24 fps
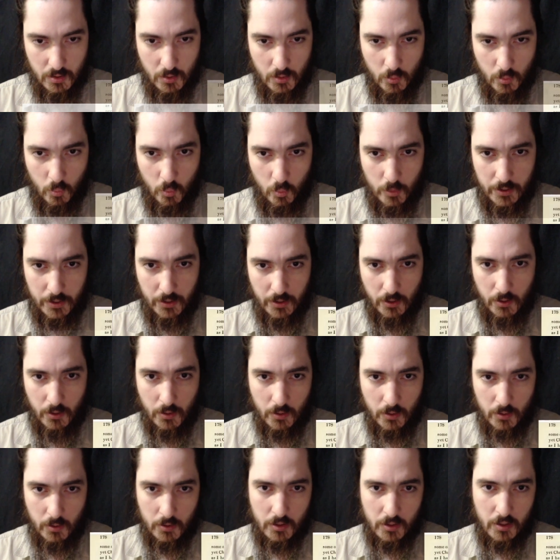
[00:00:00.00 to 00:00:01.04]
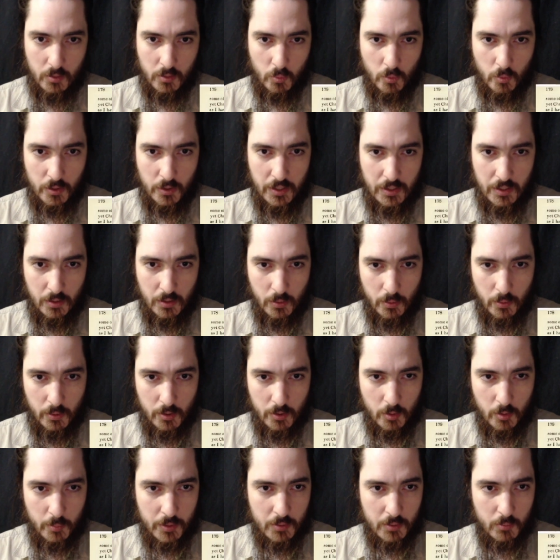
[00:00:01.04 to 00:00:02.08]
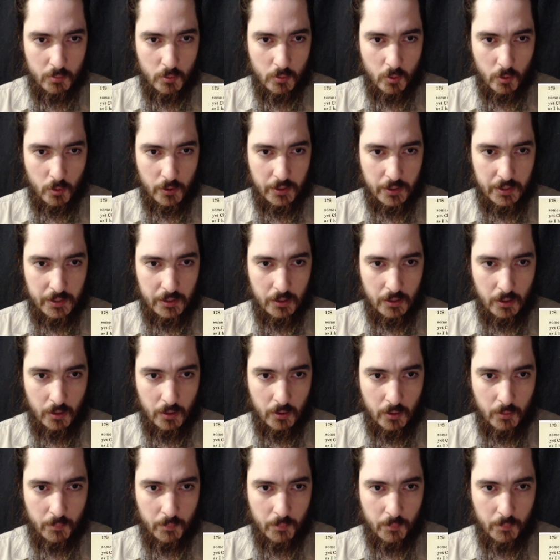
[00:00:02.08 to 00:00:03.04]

we're going to read a little bit more here.